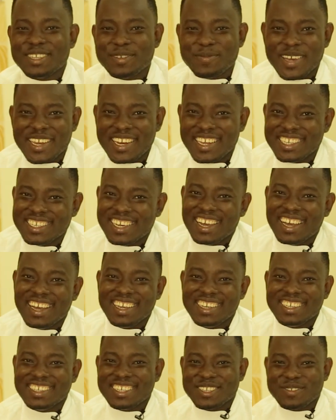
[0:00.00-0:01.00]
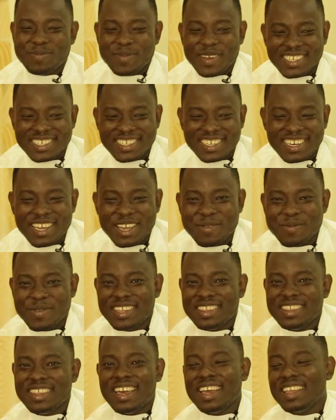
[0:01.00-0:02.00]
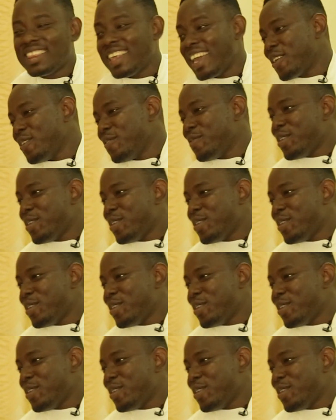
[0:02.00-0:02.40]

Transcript: the manager. He just mentioned him in there. Thank you